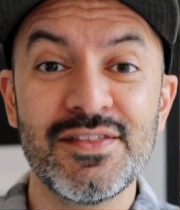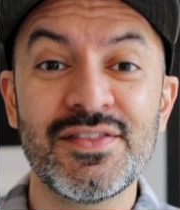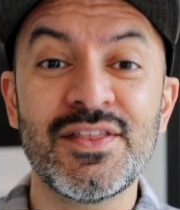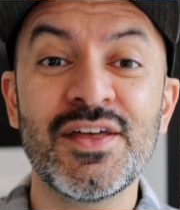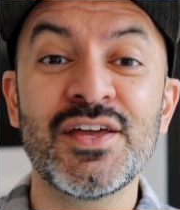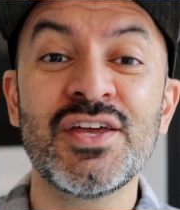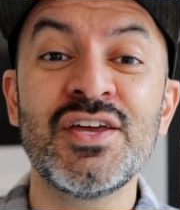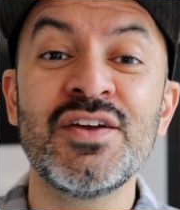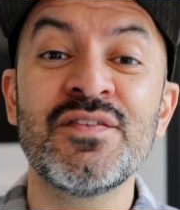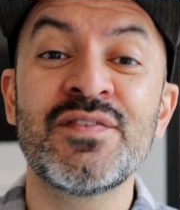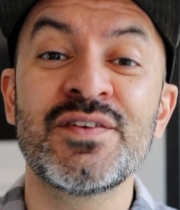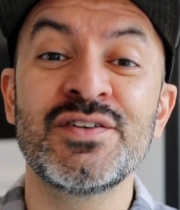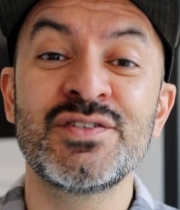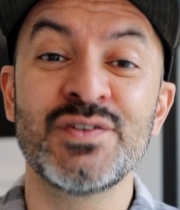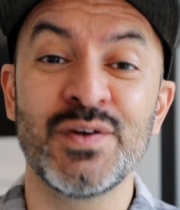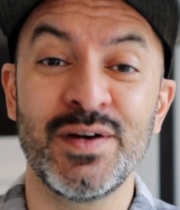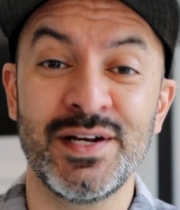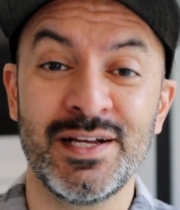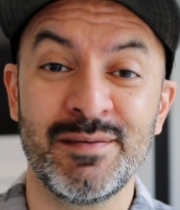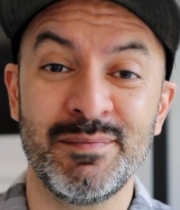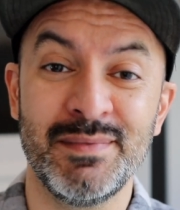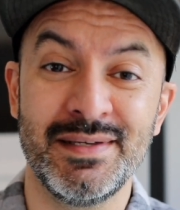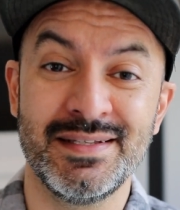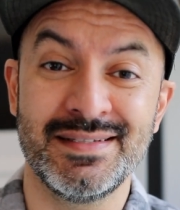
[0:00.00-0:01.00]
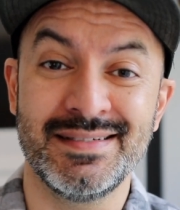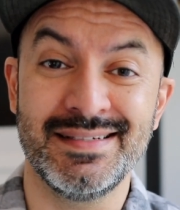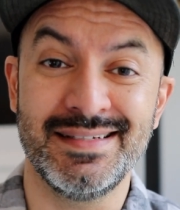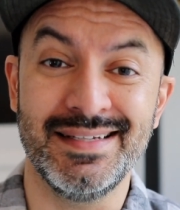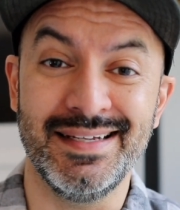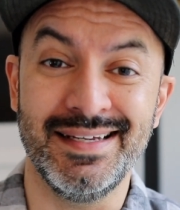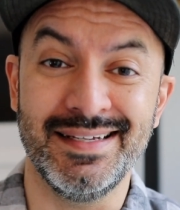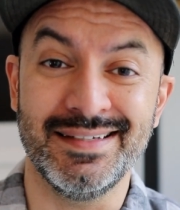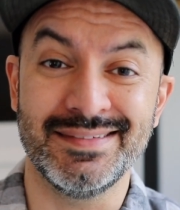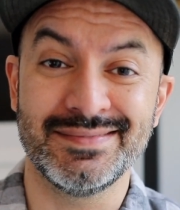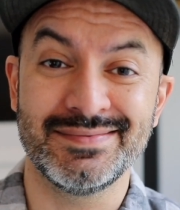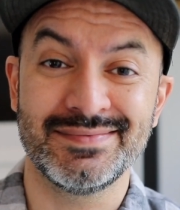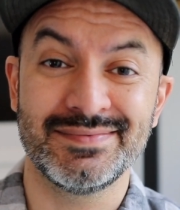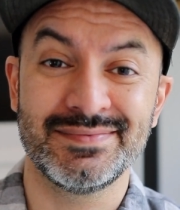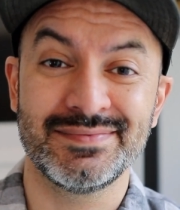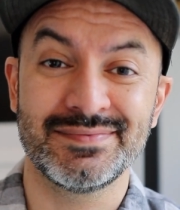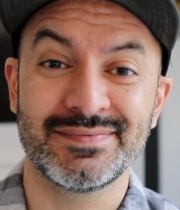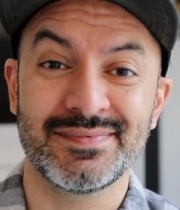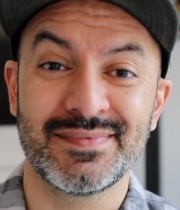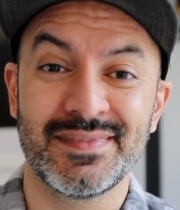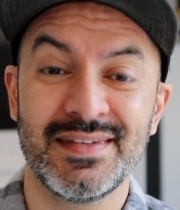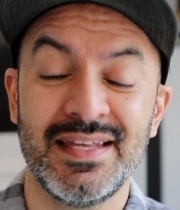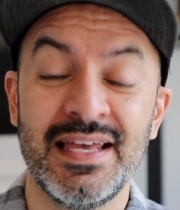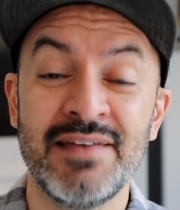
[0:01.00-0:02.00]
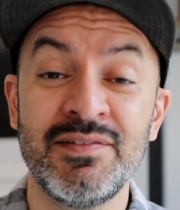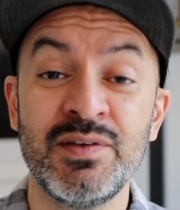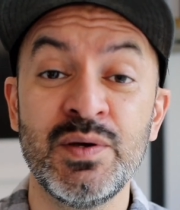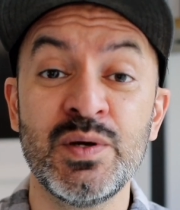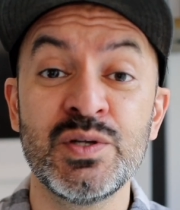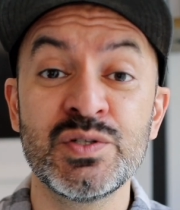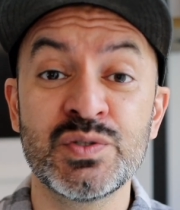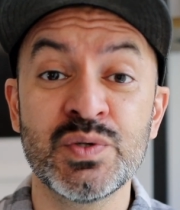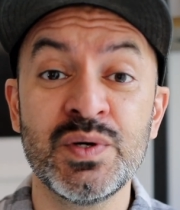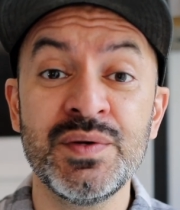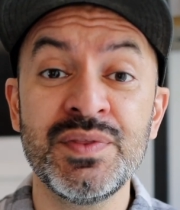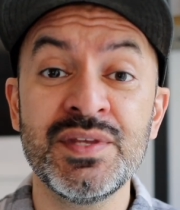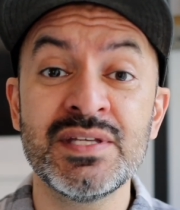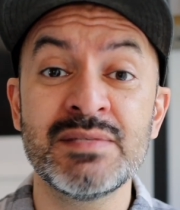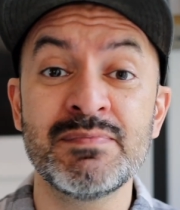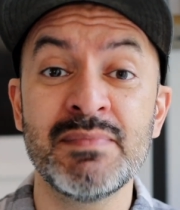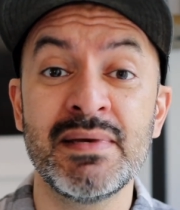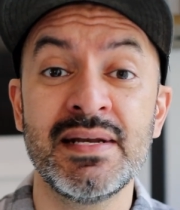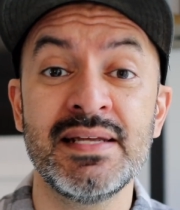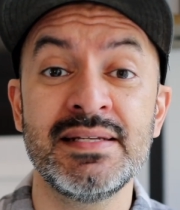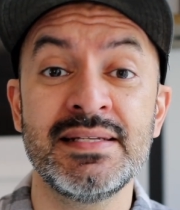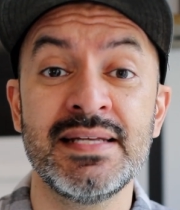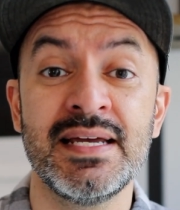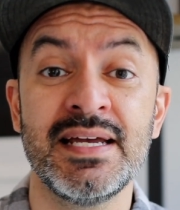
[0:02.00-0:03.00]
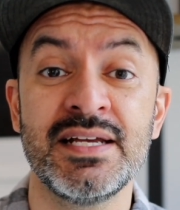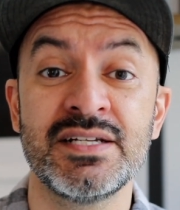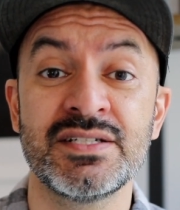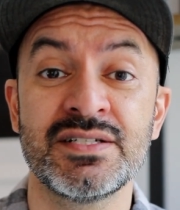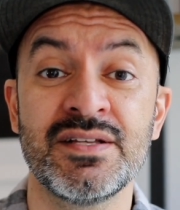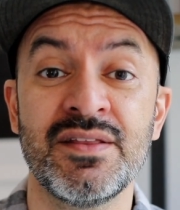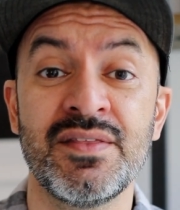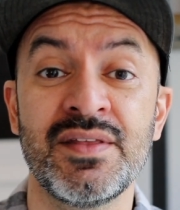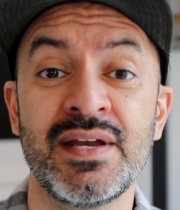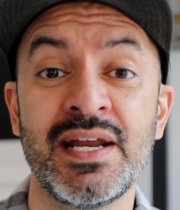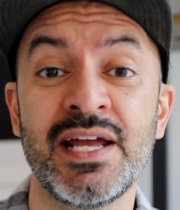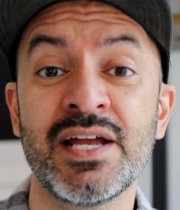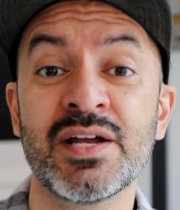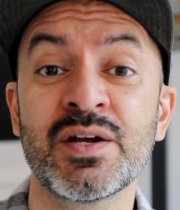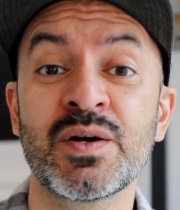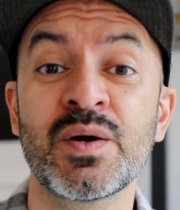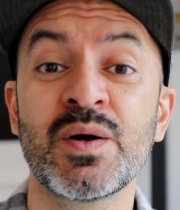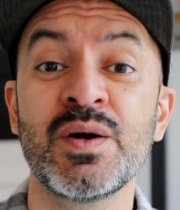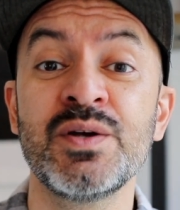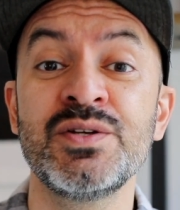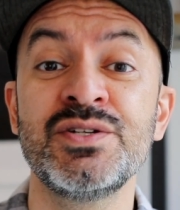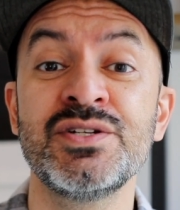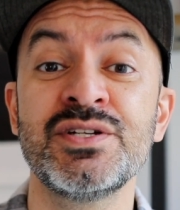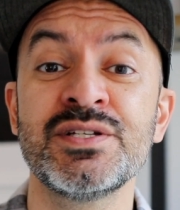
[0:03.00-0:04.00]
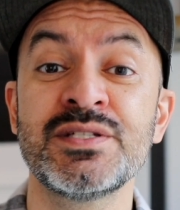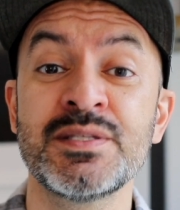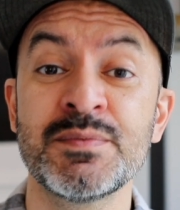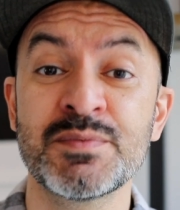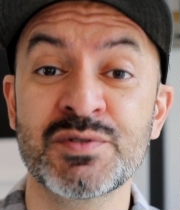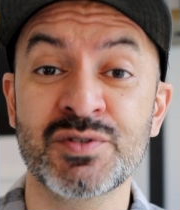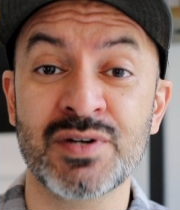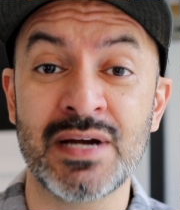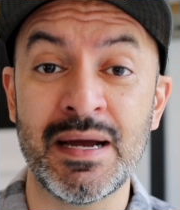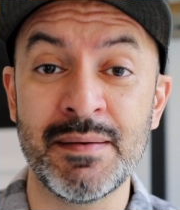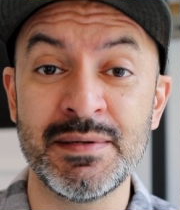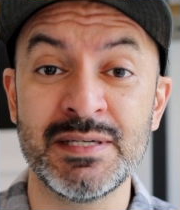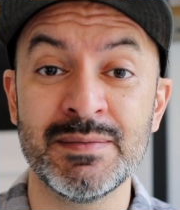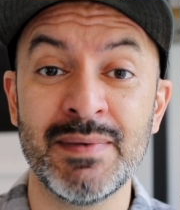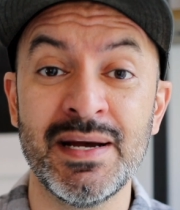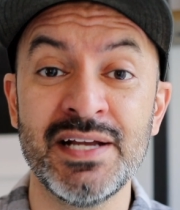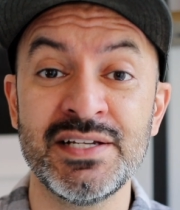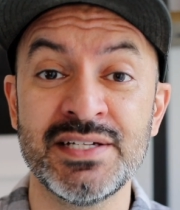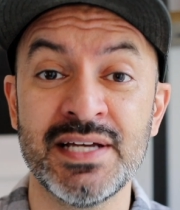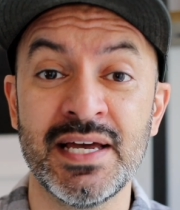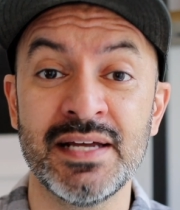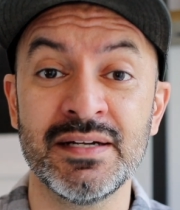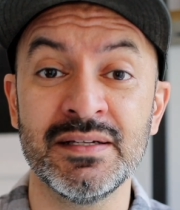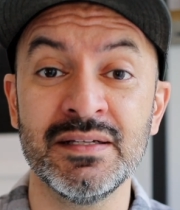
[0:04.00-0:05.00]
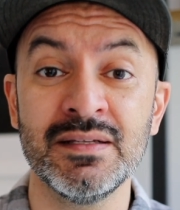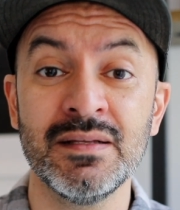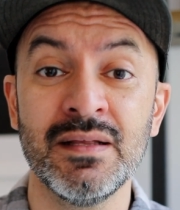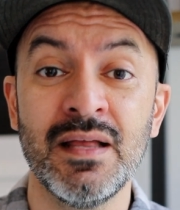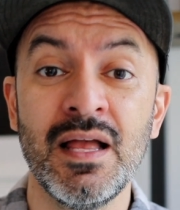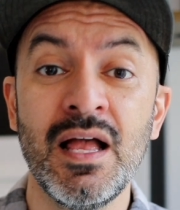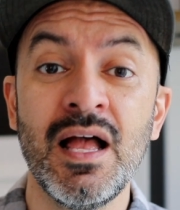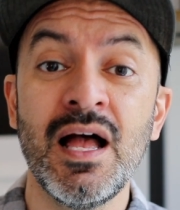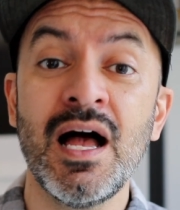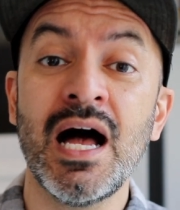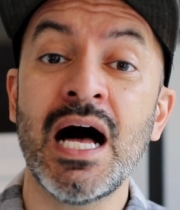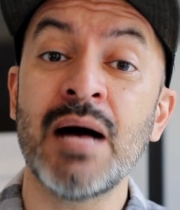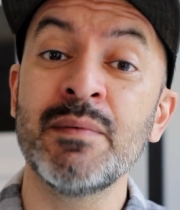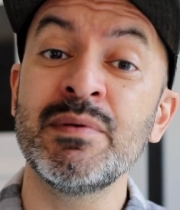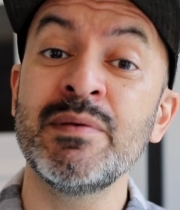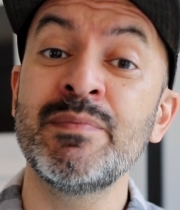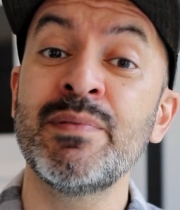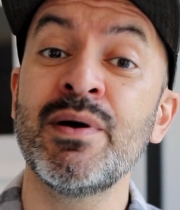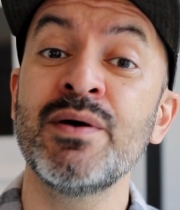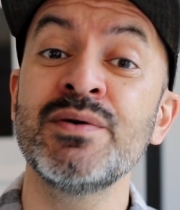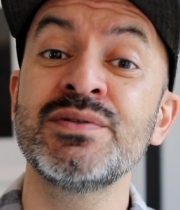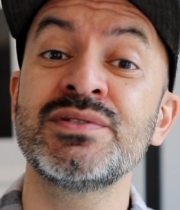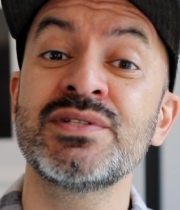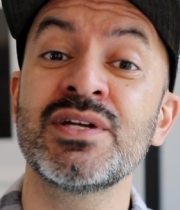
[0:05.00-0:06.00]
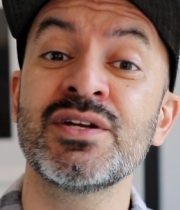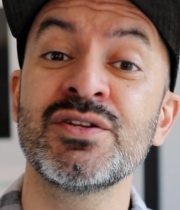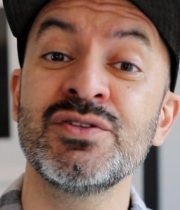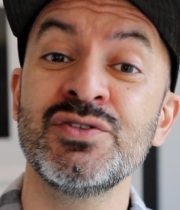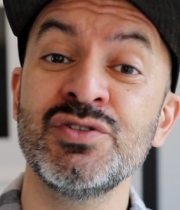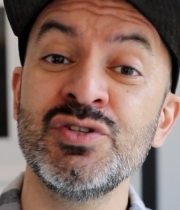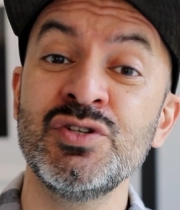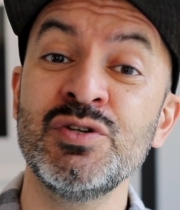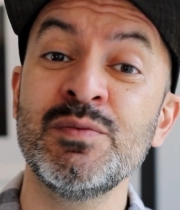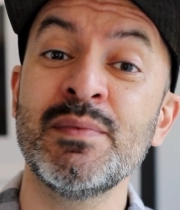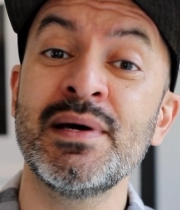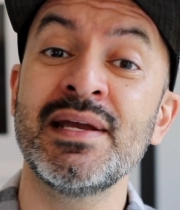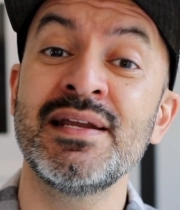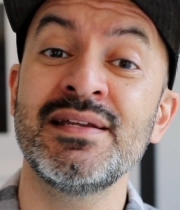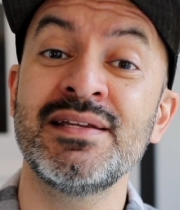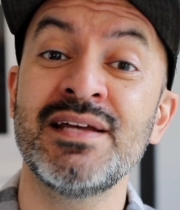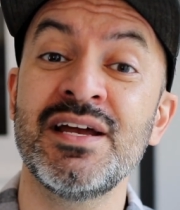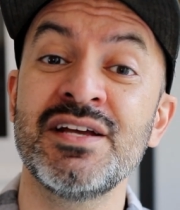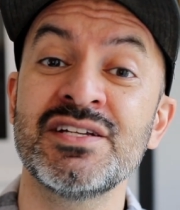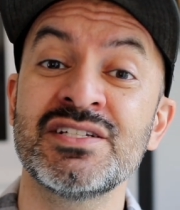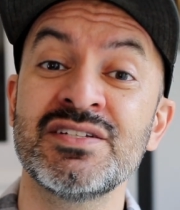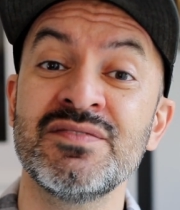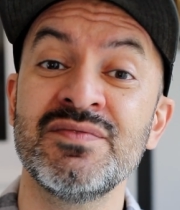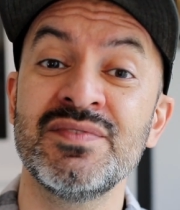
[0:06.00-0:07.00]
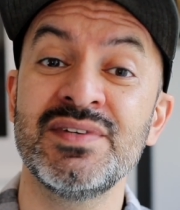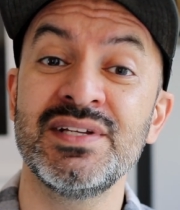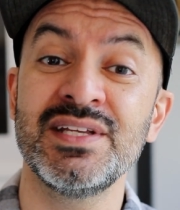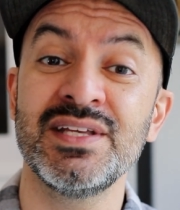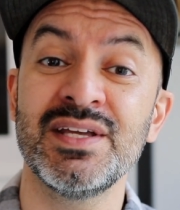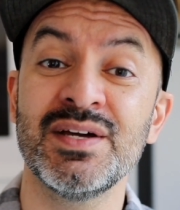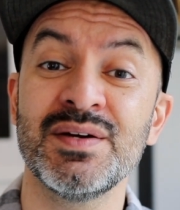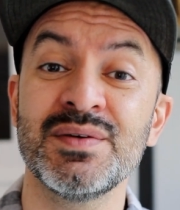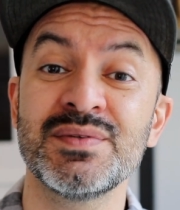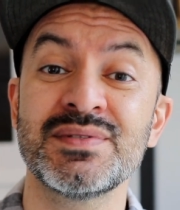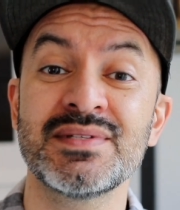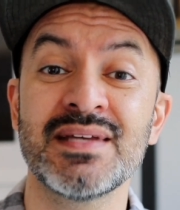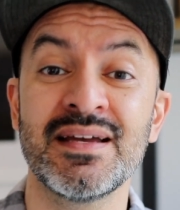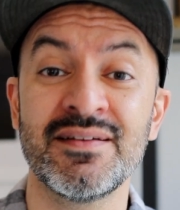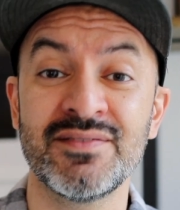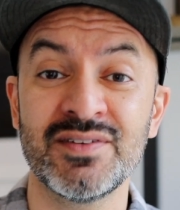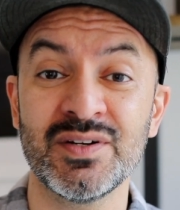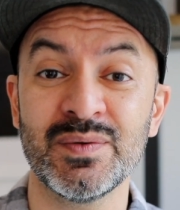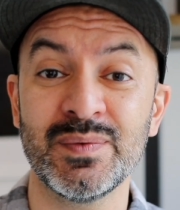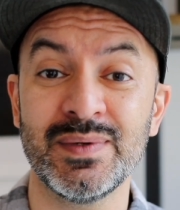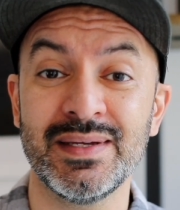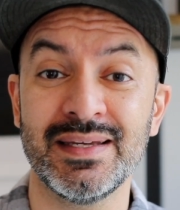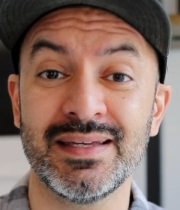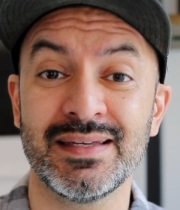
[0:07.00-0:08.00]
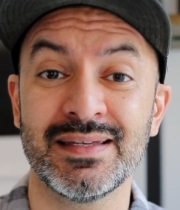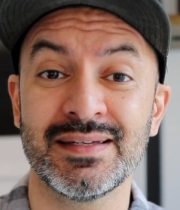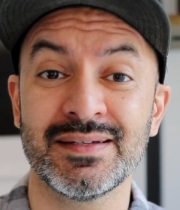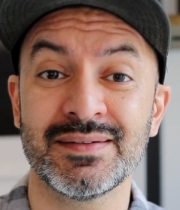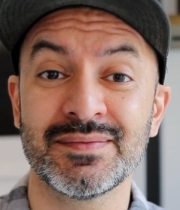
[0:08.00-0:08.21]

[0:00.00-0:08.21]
Thank you for joining me today. If you enjoyed this meditation, then I encourage you to subscribe to my channel. I'll be posting new meditation videos every week.